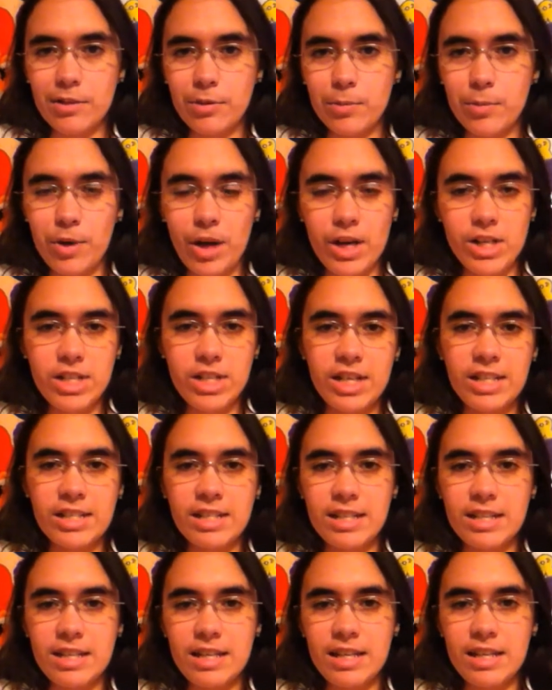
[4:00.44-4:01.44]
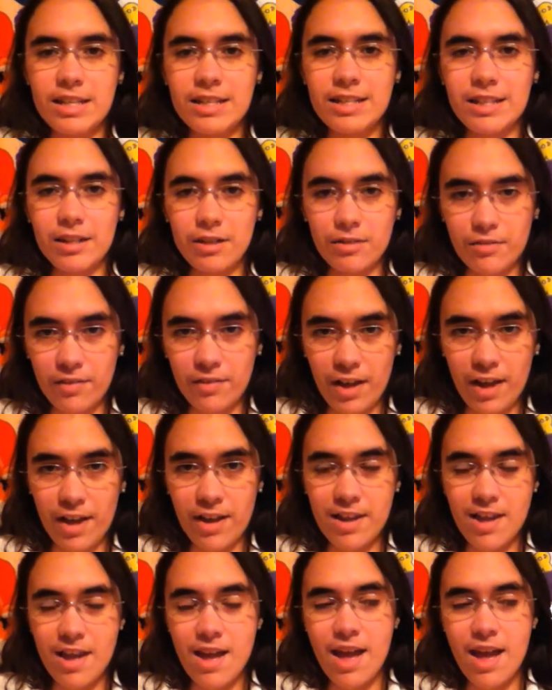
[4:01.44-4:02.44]
little projects and things that are
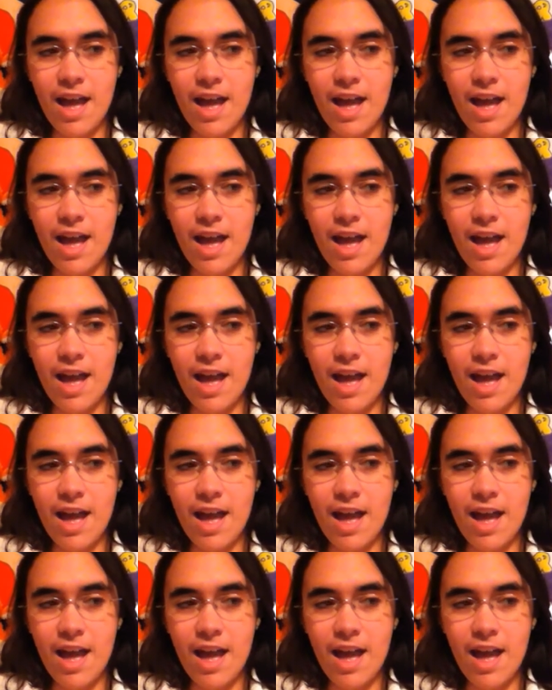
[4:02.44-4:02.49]
fun